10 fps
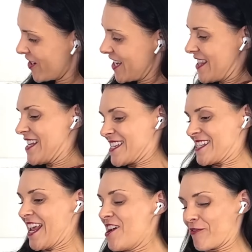on the
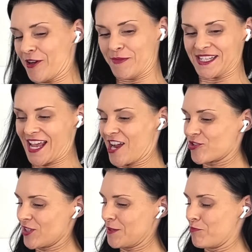sacrum is
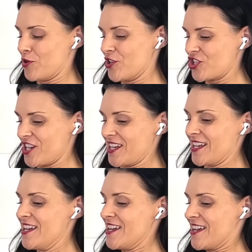actually
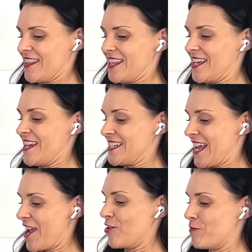pushing the
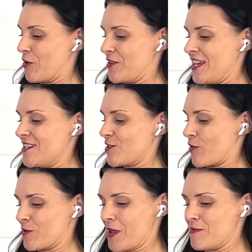tailbone into
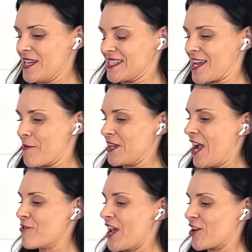where the baby is coming
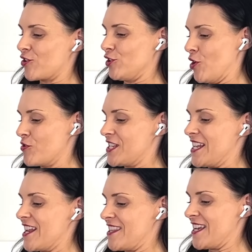out and closing